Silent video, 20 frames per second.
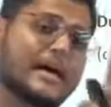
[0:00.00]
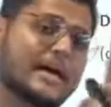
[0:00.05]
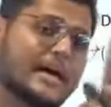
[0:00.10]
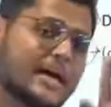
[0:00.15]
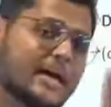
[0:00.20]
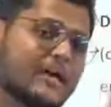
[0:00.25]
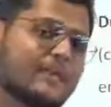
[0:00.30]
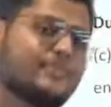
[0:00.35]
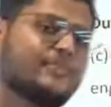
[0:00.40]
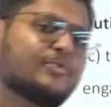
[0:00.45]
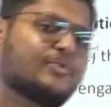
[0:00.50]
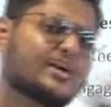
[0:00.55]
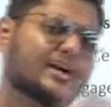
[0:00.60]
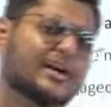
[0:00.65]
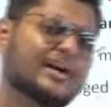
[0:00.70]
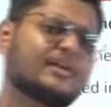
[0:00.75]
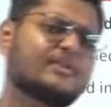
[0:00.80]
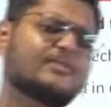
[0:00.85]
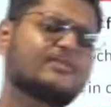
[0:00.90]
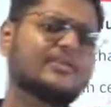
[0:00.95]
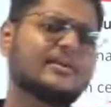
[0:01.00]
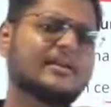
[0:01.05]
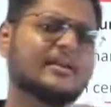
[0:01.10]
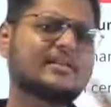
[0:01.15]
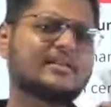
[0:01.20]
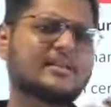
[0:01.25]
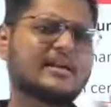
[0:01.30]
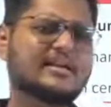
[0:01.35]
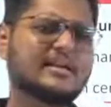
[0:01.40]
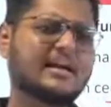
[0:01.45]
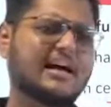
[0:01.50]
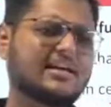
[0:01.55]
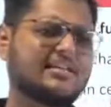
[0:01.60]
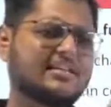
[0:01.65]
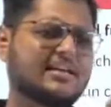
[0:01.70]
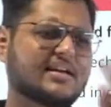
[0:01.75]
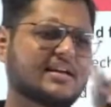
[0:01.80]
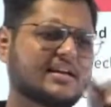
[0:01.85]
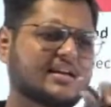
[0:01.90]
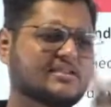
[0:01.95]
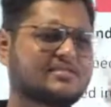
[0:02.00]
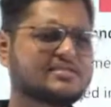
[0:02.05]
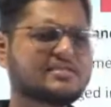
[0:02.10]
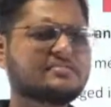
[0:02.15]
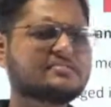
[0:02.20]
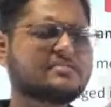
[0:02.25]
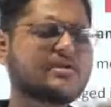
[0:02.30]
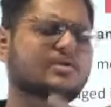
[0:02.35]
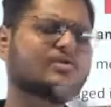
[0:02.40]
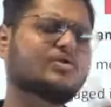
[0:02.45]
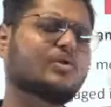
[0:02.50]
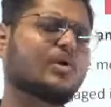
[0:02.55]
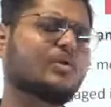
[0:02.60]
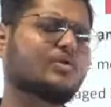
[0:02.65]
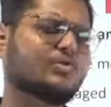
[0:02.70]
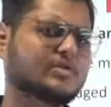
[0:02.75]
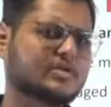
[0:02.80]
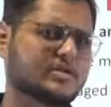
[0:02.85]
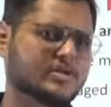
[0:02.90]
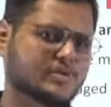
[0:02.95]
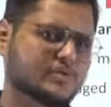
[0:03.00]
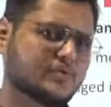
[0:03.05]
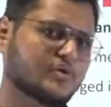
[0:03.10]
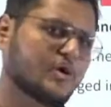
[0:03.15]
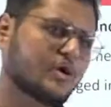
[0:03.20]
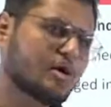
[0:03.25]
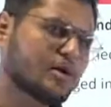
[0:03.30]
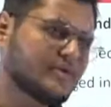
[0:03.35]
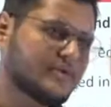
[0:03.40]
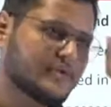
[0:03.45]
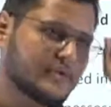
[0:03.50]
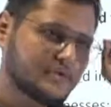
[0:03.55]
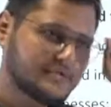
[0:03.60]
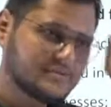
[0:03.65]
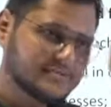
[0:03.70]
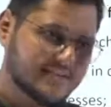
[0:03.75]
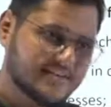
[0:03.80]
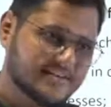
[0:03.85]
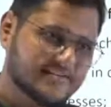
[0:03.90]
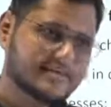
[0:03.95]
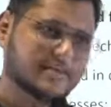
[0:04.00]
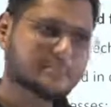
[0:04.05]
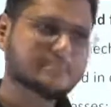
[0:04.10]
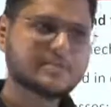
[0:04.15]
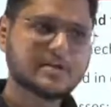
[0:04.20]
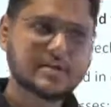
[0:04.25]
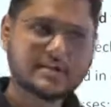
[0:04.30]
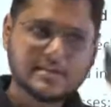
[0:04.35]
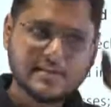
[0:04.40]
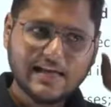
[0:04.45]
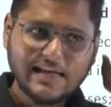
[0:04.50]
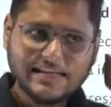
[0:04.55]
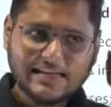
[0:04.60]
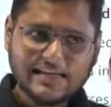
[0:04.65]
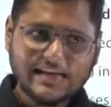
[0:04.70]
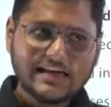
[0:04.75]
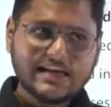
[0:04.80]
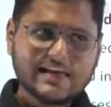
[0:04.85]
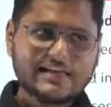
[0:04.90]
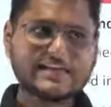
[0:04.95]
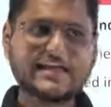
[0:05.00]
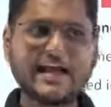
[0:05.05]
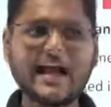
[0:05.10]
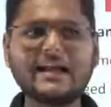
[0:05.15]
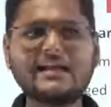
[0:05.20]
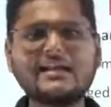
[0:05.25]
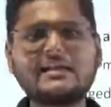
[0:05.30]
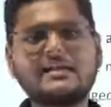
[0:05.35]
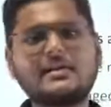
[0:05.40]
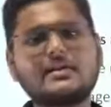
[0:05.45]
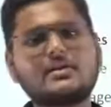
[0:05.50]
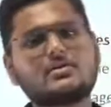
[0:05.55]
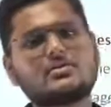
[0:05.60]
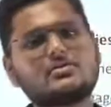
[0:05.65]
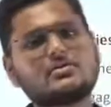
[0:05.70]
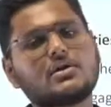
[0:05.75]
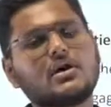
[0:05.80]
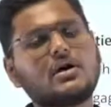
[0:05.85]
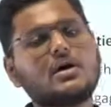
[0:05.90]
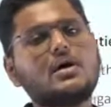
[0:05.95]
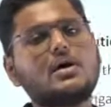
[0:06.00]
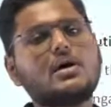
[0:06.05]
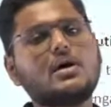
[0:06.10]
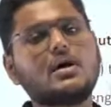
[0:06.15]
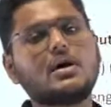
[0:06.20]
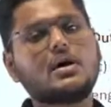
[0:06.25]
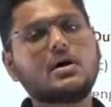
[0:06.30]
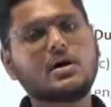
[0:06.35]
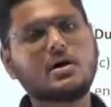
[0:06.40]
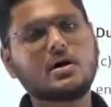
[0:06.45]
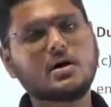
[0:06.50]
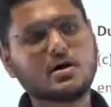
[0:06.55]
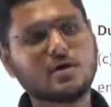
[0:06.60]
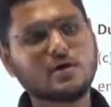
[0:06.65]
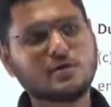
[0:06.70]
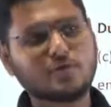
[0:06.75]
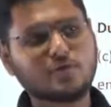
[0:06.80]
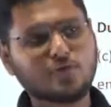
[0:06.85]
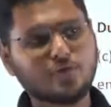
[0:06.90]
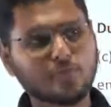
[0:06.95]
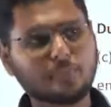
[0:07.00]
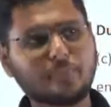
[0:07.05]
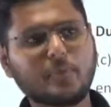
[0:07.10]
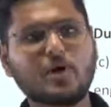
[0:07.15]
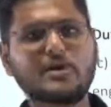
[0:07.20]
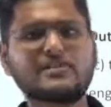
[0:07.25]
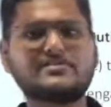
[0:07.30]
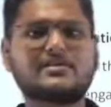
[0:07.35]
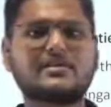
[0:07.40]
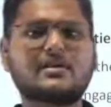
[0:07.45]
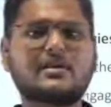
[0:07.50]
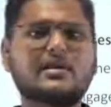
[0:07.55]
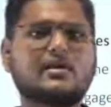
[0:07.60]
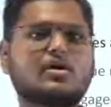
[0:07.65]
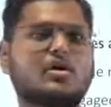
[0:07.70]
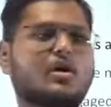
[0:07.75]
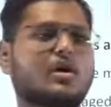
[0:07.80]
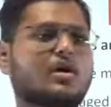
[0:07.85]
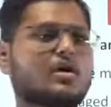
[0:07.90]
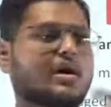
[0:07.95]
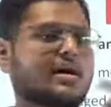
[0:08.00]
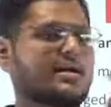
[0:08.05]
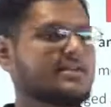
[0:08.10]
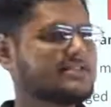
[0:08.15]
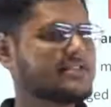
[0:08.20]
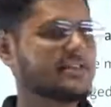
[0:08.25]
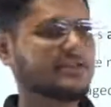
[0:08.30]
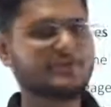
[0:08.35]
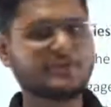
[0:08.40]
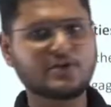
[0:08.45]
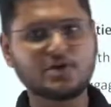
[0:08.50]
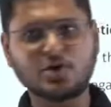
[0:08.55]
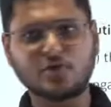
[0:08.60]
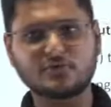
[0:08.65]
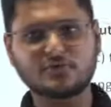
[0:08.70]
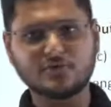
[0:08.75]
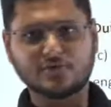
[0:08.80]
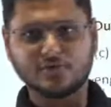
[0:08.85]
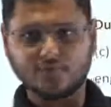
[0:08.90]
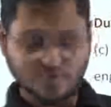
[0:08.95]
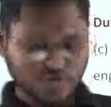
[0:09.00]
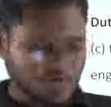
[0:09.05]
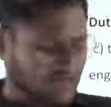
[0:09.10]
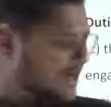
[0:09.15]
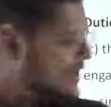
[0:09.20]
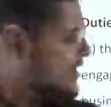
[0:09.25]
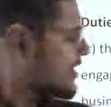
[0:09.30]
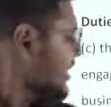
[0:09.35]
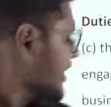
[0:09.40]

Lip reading: If you get a feeling that yeah, there is something wrong with this food, or you see something that can lead to the food poisoning or unsafety of the food, right?